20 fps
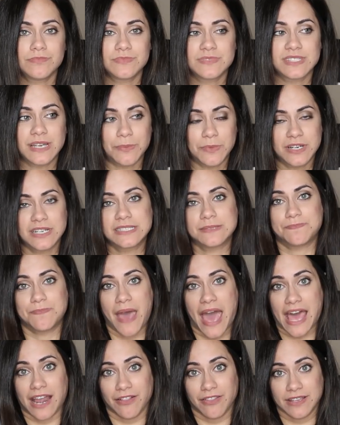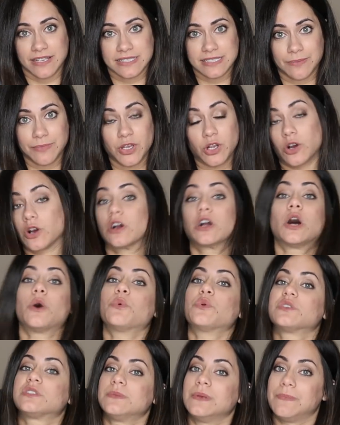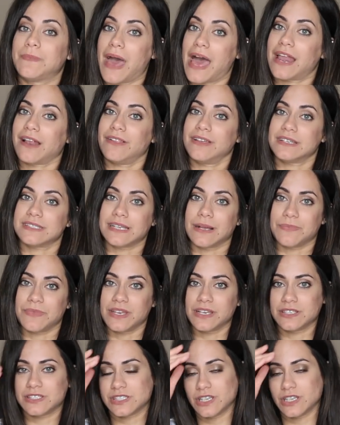someone is battling something or going to be battling something.